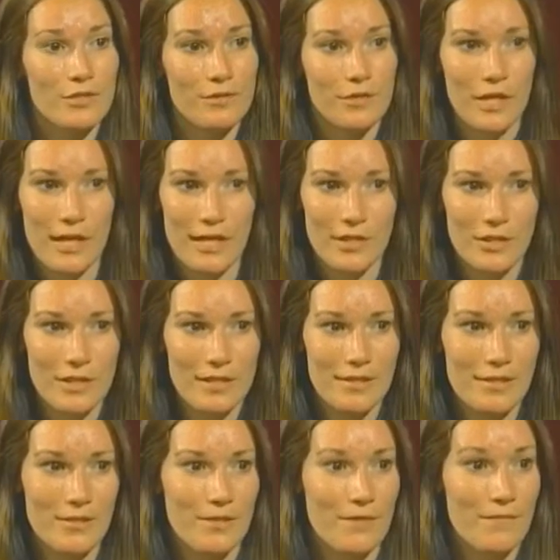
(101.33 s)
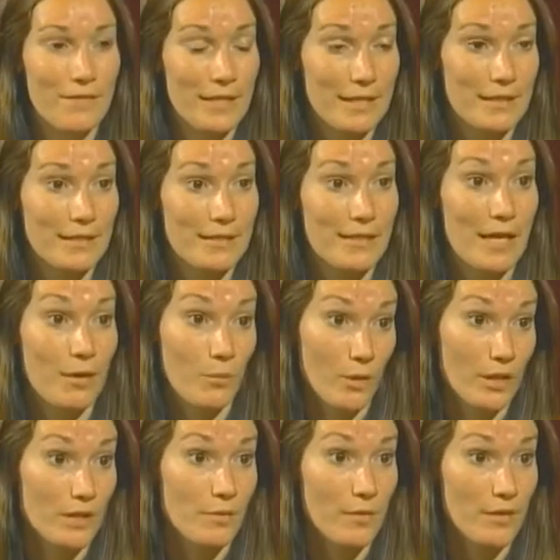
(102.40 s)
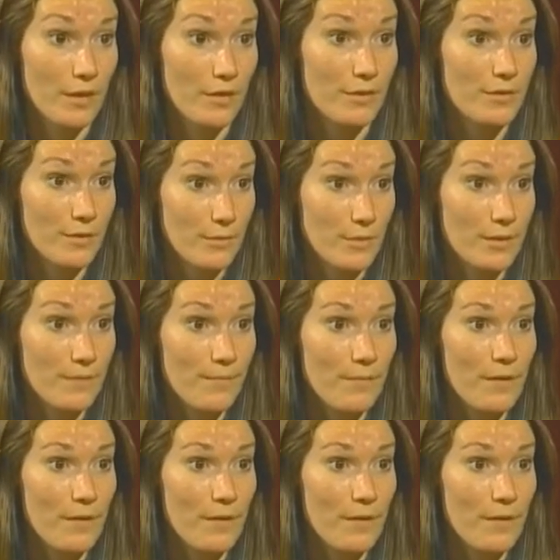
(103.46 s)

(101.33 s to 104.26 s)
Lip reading: change it so it fits and works with their school.